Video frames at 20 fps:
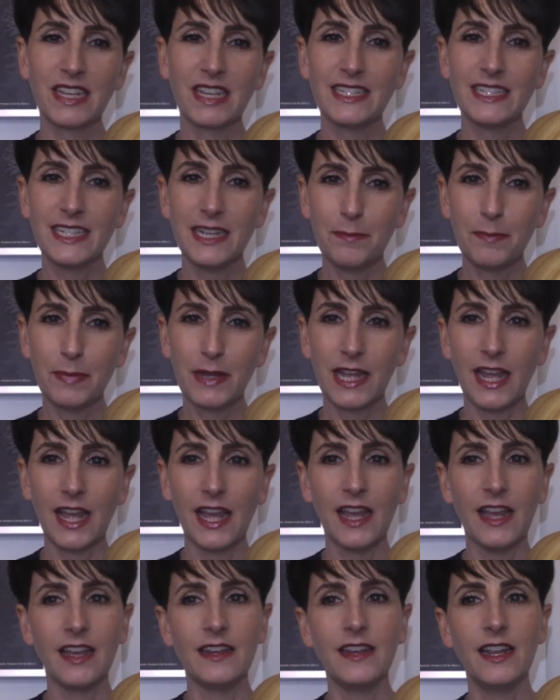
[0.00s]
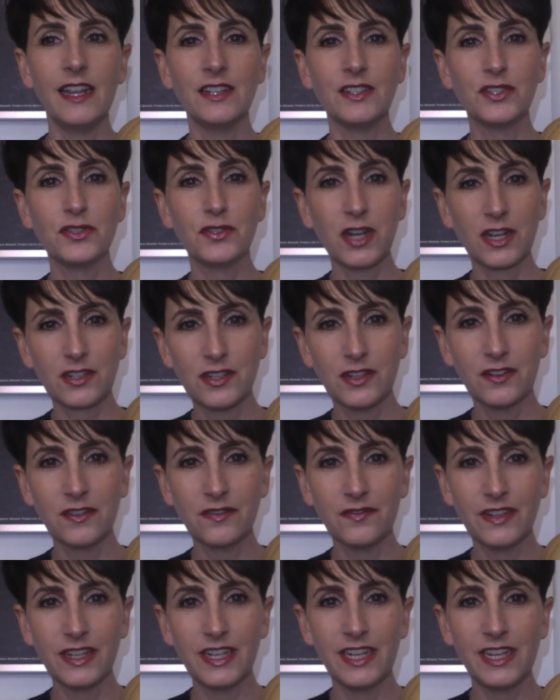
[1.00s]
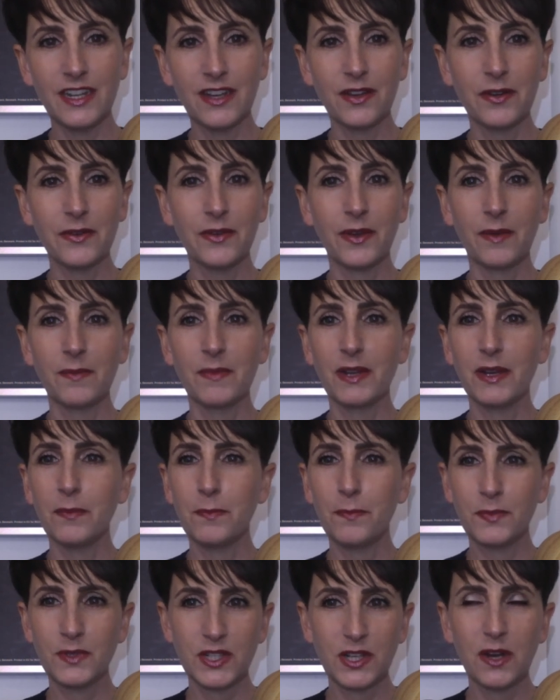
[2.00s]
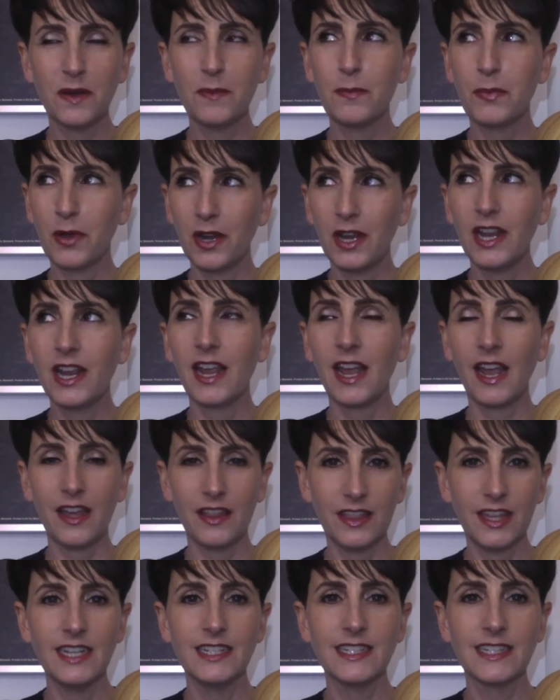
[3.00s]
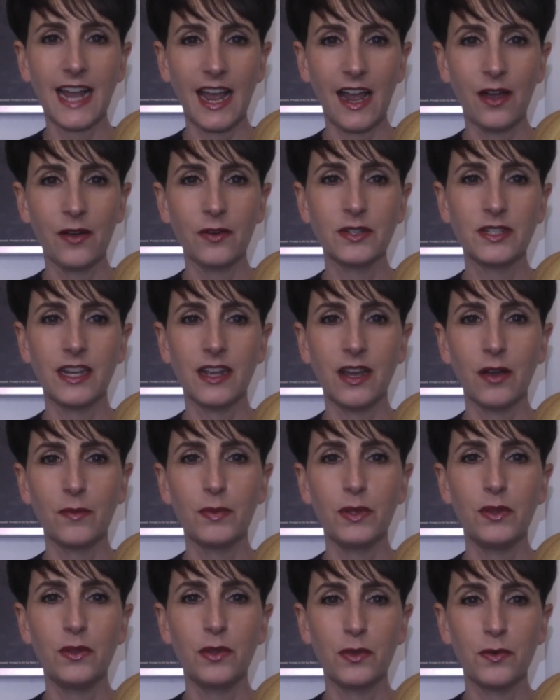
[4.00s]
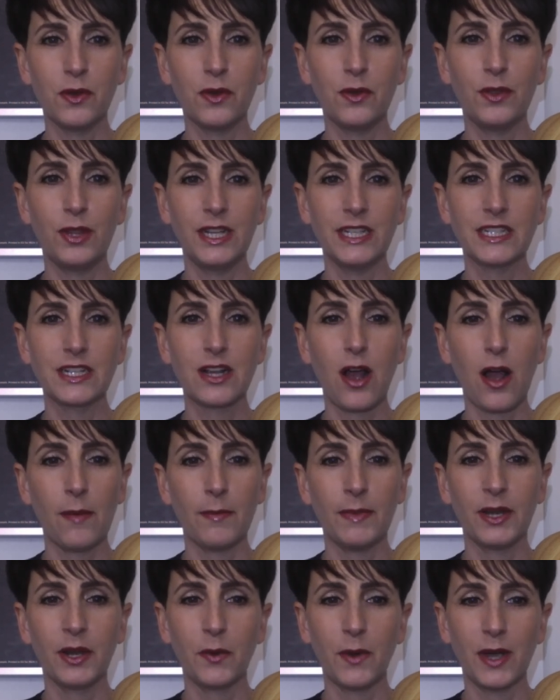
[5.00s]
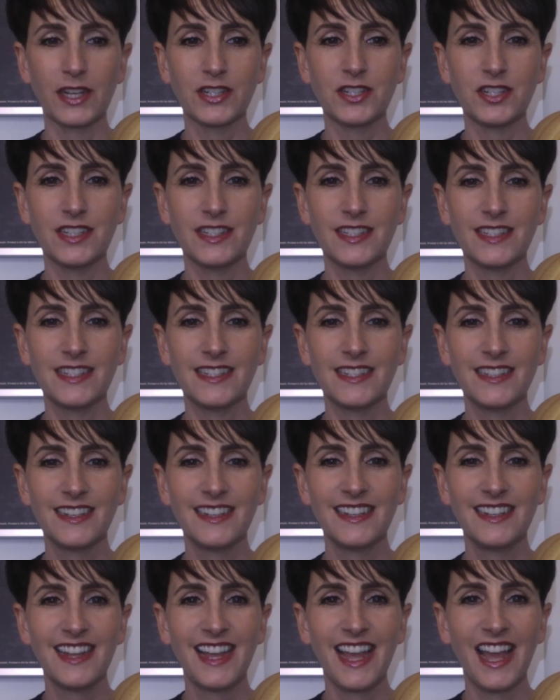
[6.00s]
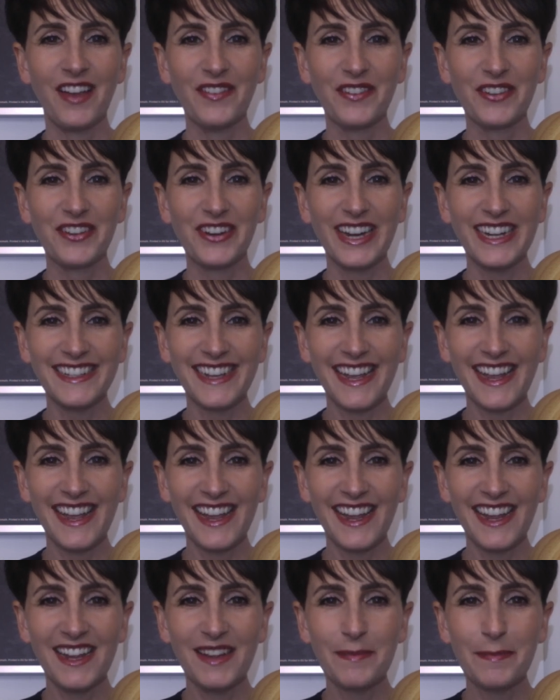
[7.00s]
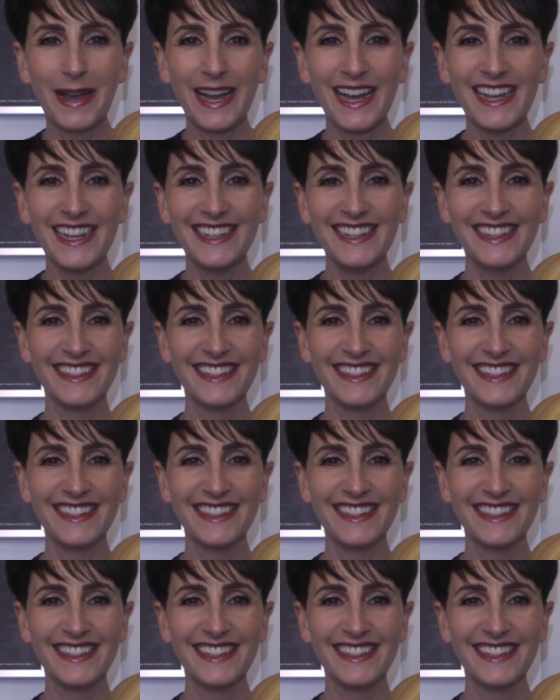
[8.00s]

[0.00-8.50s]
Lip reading: tip and instructional video. I'm going to start putting these out to help you through these common questions. Have a great day. Bye.